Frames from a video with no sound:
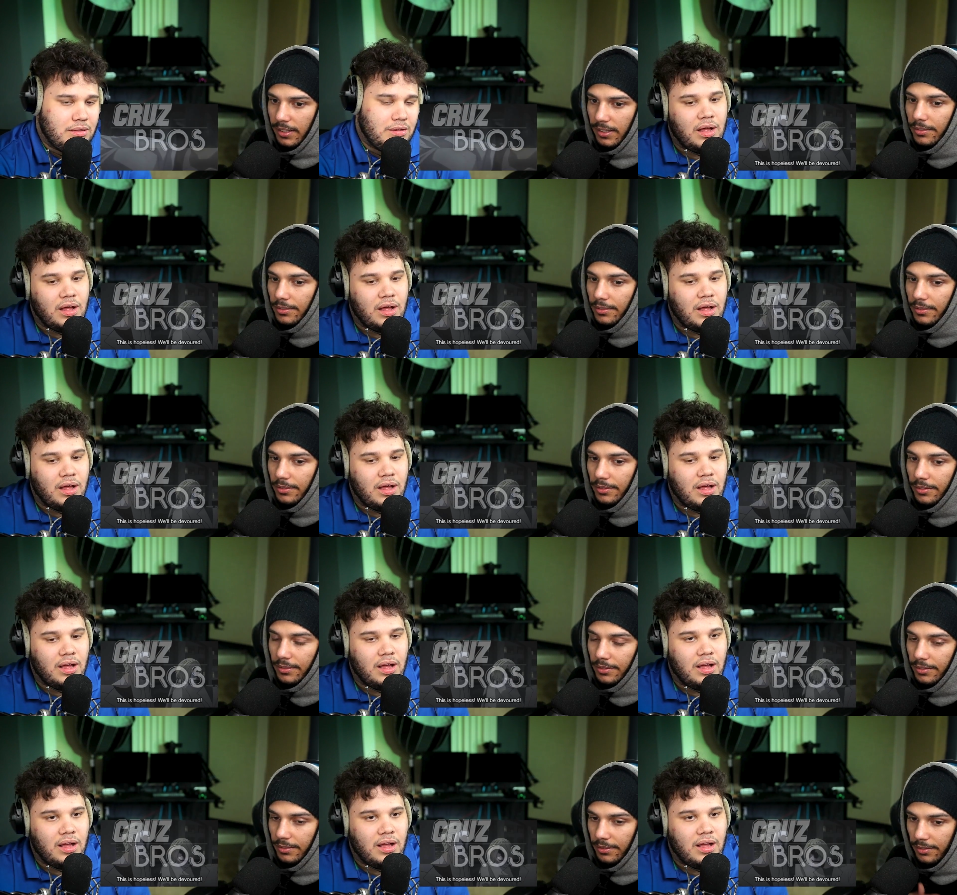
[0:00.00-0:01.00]

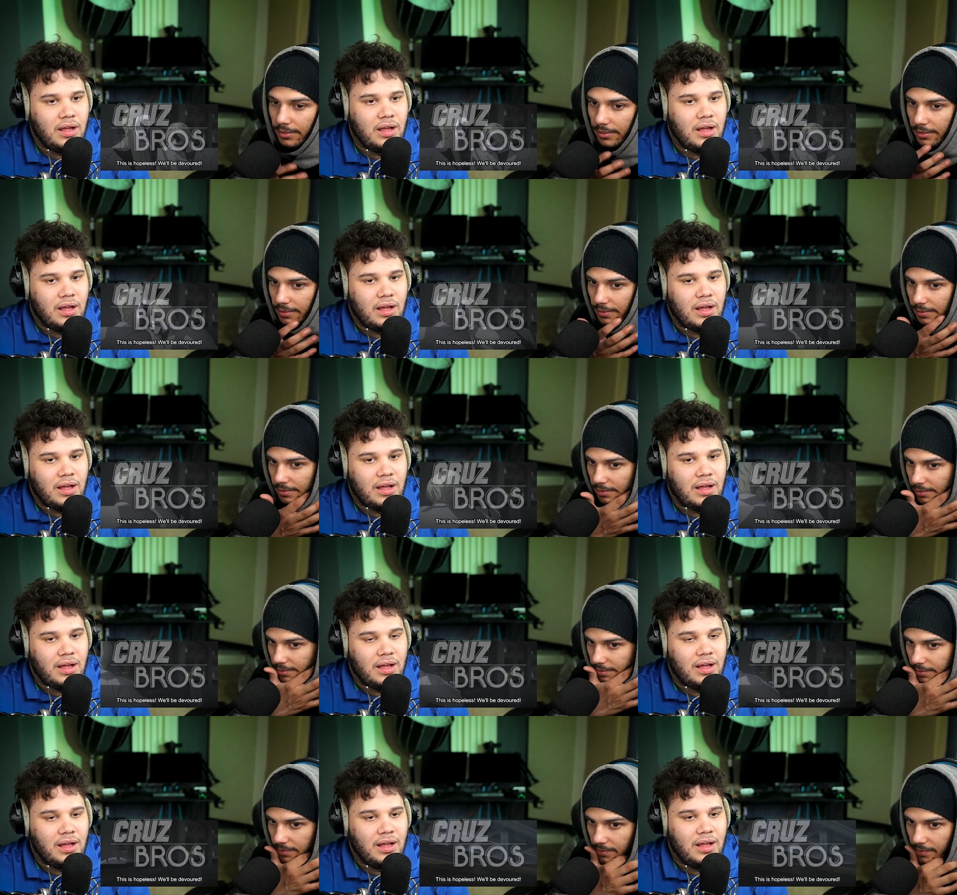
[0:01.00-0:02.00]
Nobody speaks.